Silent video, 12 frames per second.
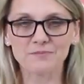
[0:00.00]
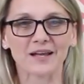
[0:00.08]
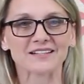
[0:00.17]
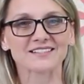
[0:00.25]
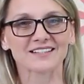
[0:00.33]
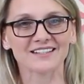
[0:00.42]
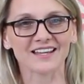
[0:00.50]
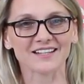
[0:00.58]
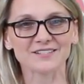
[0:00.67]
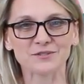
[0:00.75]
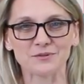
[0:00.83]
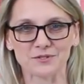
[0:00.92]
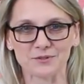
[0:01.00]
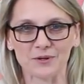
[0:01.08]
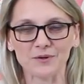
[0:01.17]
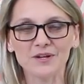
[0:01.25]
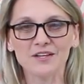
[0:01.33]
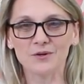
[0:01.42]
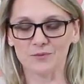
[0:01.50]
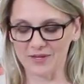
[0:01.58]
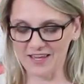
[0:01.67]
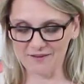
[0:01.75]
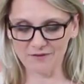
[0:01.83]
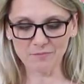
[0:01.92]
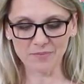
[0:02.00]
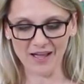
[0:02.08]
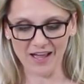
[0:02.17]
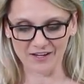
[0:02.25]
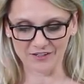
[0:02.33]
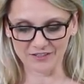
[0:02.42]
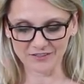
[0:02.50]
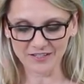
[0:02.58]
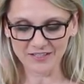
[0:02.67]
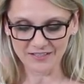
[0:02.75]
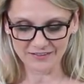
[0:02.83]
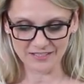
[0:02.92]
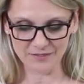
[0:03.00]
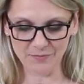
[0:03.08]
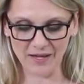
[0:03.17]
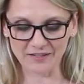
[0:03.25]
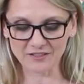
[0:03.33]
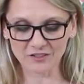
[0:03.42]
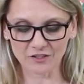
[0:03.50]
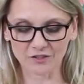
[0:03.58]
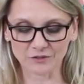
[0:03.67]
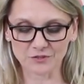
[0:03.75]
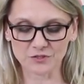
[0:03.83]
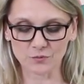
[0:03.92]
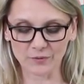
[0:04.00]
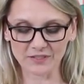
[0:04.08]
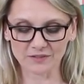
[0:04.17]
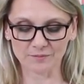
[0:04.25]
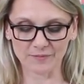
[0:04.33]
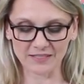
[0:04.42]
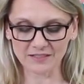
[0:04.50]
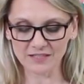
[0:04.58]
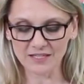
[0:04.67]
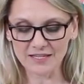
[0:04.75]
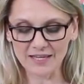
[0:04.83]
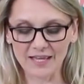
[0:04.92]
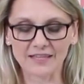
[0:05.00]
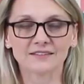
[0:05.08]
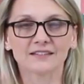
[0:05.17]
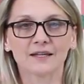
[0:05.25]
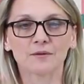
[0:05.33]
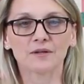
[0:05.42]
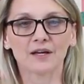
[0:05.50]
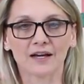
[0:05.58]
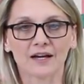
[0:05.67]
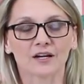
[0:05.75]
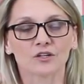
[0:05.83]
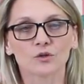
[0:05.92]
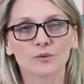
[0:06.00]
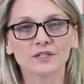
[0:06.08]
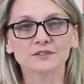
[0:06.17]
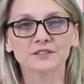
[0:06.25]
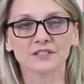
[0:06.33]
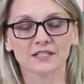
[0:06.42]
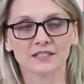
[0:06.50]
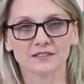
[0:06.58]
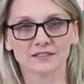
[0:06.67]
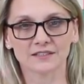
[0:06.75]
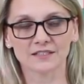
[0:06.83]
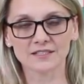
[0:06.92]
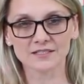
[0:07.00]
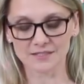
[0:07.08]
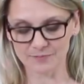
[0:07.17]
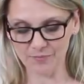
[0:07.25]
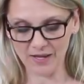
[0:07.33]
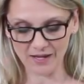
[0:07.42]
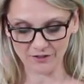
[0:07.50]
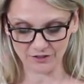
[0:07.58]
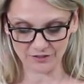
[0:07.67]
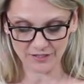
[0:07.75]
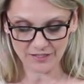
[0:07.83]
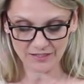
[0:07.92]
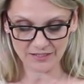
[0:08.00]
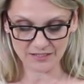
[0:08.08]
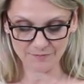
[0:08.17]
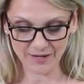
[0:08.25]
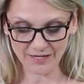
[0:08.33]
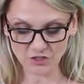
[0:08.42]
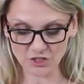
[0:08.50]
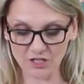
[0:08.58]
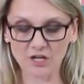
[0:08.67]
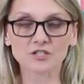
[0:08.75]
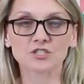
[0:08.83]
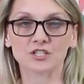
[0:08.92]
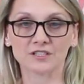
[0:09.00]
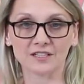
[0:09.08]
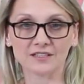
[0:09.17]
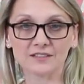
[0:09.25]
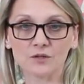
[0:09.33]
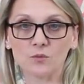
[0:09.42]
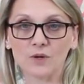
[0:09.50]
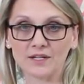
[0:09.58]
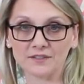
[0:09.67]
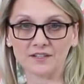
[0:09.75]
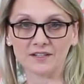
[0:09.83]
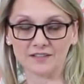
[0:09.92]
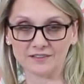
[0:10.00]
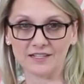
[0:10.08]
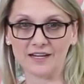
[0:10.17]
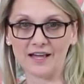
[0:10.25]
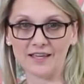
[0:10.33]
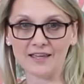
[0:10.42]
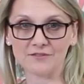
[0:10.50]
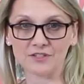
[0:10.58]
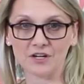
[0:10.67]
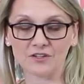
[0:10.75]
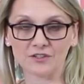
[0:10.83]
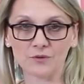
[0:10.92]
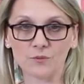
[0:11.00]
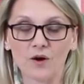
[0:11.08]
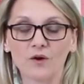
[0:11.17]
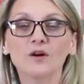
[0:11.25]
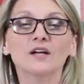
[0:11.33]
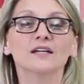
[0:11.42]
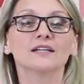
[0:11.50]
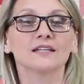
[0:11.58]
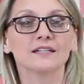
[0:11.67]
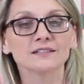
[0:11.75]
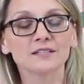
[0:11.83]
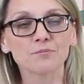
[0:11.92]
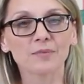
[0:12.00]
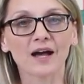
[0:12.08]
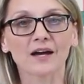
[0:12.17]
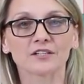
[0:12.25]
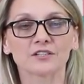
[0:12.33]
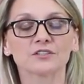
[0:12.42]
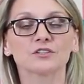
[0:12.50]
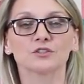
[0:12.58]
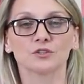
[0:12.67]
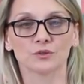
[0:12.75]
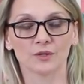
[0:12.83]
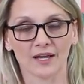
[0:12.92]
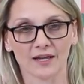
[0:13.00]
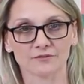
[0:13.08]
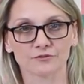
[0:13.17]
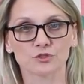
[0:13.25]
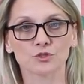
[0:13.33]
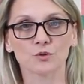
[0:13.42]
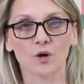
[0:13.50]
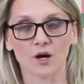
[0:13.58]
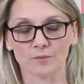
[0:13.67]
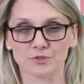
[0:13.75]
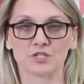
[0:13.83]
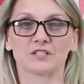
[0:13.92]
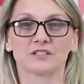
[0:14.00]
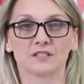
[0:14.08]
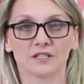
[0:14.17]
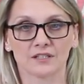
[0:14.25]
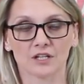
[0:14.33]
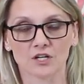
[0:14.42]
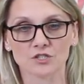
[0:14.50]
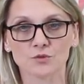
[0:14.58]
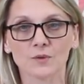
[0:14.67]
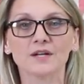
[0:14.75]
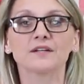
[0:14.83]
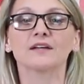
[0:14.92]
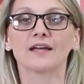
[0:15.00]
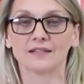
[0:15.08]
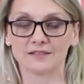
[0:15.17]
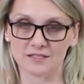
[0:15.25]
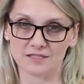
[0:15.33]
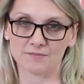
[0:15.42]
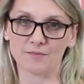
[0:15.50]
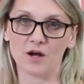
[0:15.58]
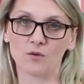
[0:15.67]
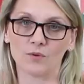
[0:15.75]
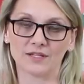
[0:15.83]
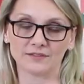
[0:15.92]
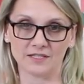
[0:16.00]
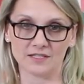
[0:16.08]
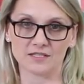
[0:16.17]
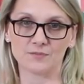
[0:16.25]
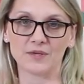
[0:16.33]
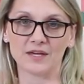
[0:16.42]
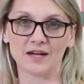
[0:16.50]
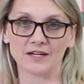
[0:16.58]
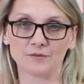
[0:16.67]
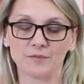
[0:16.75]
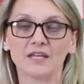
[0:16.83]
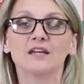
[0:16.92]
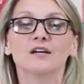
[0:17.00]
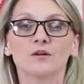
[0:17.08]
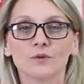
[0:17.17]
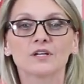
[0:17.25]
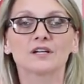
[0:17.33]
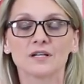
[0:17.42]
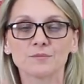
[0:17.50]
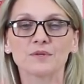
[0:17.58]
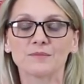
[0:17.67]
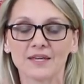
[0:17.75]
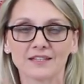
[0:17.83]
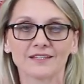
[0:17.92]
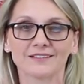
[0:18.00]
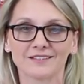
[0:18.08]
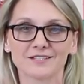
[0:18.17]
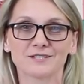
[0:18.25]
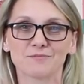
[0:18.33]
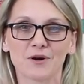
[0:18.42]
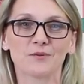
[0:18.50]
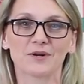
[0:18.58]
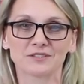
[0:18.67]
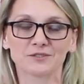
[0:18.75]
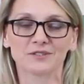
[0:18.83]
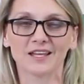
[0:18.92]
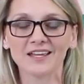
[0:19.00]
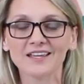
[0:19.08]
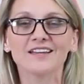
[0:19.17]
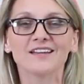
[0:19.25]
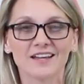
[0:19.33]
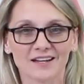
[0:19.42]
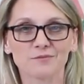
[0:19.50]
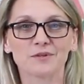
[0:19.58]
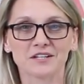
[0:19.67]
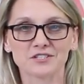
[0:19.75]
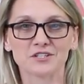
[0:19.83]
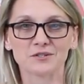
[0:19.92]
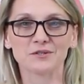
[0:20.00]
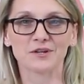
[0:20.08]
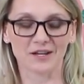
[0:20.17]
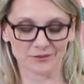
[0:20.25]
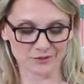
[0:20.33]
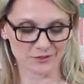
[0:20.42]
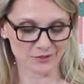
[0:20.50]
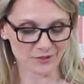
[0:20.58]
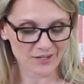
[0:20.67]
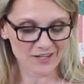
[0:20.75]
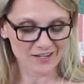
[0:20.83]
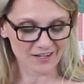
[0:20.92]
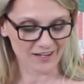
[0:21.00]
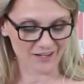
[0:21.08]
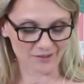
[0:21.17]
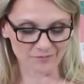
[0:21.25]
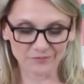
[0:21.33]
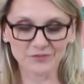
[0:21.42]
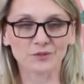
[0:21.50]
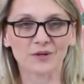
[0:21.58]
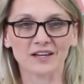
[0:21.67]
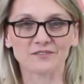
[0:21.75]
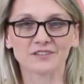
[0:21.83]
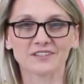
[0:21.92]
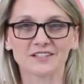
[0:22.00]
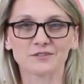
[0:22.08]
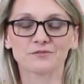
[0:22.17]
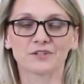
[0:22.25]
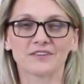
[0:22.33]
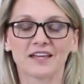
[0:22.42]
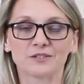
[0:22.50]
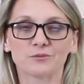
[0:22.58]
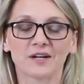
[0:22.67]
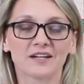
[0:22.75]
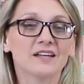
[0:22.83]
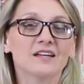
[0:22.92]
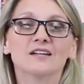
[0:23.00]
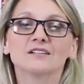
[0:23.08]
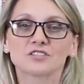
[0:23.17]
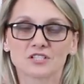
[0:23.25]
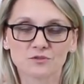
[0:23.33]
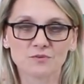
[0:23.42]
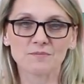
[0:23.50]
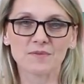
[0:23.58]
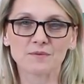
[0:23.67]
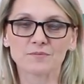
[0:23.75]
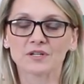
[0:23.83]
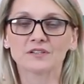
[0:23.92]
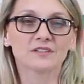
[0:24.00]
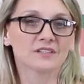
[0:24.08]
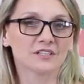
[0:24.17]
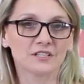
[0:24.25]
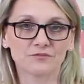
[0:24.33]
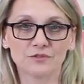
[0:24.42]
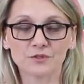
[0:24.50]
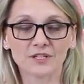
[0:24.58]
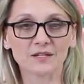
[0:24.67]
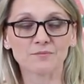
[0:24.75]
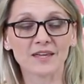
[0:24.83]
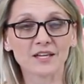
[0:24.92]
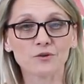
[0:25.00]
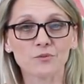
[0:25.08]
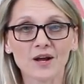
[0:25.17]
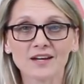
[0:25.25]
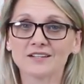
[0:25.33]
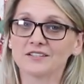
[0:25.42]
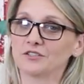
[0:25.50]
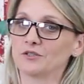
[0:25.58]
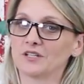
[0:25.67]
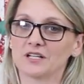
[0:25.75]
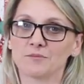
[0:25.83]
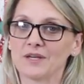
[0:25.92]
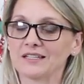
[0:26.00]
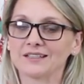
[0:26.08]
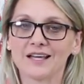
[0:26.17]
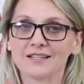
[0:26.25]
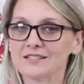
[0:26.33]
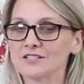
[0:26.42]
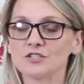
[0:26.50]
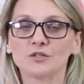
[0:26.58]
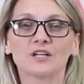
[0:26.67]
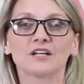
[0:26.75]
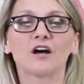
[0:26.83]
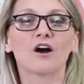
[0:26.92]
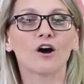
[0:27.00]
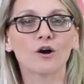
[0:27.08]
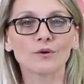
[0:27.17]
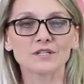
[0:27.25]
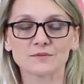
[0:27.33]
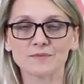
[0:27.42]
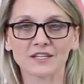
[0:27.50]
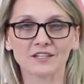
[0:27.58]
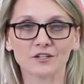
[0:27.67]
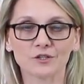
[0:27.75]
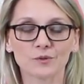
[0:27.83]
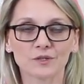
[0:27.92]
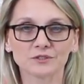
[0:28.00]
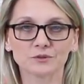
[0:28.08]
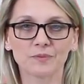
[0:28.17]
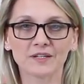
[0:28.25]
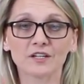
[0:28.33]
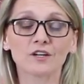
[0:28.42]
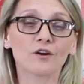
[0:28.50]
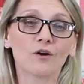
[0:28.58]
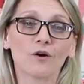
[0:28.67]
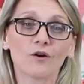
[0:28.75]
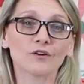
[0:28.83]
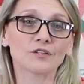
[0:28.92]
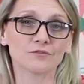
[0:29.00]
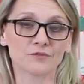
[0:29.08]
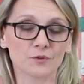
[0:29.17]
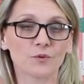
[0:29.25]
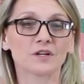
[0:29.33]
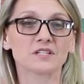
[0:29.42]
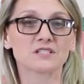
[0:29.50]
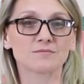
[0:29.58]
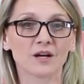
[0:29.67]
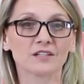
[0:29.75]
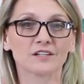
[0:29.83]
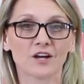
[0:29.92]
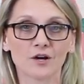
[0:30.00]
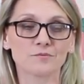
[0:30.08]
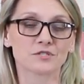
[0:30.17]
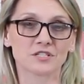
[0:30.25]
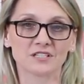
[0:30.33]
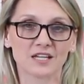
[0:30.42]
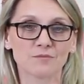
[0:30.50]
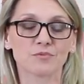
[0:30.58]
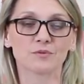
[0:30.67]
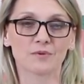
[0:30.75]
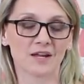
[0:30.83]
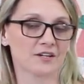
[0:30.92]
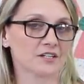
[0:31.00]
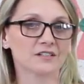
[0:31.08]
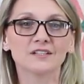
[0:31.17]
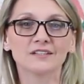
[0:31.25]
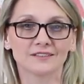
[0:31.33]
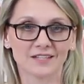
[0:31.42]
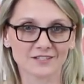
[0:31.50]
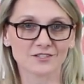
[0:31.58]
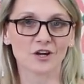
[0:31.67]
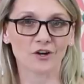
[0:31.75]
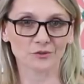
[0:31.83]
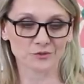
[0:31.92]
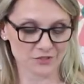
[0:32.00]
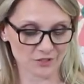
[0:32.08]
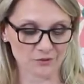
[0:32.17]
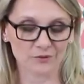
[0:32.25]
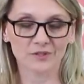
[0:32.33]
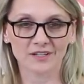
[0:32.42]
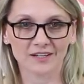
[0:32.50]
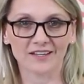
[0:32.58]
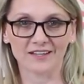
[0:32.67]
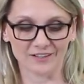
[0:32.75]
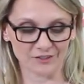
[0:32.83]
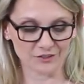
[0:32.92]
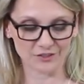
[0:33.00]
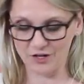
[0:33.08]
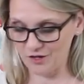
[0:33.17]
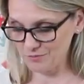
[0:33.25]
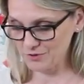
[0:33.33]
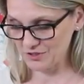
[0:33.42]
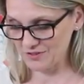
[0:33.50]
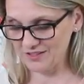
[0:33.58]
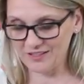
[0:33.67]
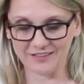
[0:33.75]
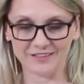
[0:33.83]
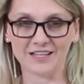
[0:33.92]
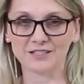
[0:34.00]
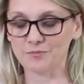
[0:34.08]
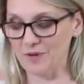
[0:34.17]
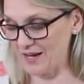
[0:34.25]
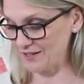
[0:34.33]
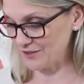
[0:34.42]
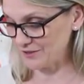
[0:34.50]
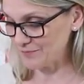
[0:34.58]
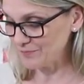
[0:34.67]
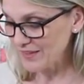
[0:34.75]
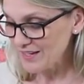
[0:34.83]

basket as usual we have a pattern this pattern called sweet mint and the uh, quilt in this pattern is much larger than the one that I have it on a wall in the pattern you have two options the large one and the small one that is behind me we're gonna be making the small one today and I'm gonna show you how to um, do everything for that one just remember, if you can make one, you can make dozen, you can always make your quilt bigger, or if you want a smaller option table runner, that's also a good option in that pattern.